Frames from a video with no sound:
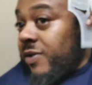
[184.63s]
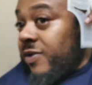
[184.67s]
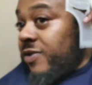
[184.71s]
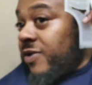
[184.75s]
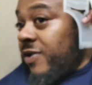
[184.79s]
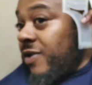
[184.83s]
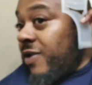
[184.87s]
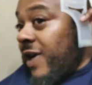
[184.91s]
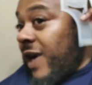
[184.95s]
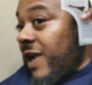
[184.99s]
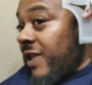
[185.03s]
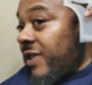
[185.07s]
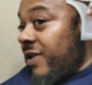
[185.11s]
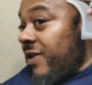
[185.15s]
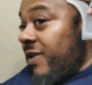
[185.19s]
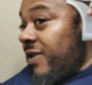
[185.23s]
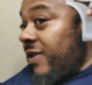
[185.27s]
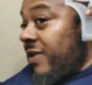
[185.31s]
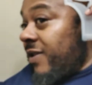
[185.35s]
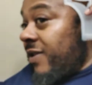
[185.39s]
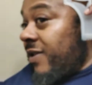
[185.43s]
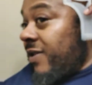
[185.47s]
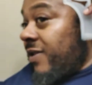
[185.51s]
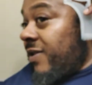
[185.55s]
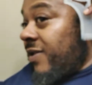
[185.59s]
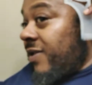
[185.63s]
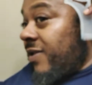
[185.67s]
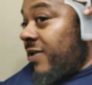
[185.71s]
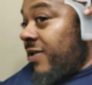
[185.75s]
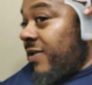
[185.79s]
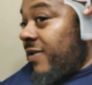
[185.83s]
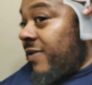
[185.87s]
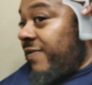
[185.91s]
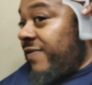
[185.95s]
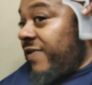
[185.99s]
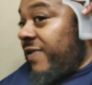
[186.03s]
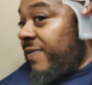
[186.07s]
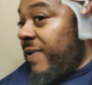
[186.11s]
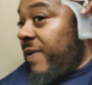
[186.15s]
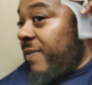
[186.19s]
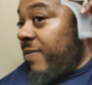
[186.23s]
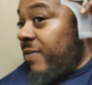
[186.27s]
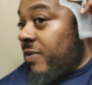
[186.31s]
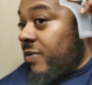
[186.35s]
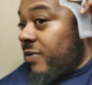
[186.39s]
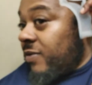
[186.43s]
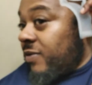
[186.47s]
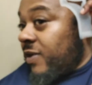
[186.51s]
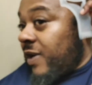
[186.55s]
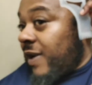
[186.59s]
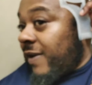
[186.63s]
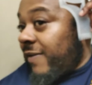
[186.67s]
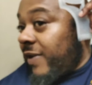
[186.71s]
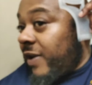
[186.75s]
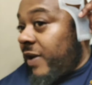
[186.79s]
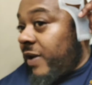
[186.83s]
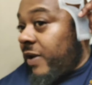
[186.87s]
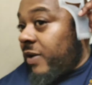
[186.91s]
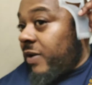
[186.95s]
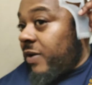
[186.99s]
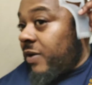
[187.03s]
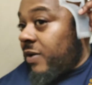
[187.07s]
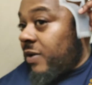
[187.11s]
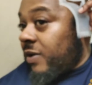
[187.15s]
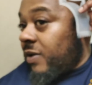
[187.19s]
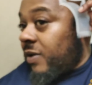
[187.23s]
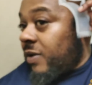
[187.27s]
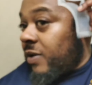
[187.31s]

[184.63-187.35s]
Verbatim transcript: you still got the for people who still have hair.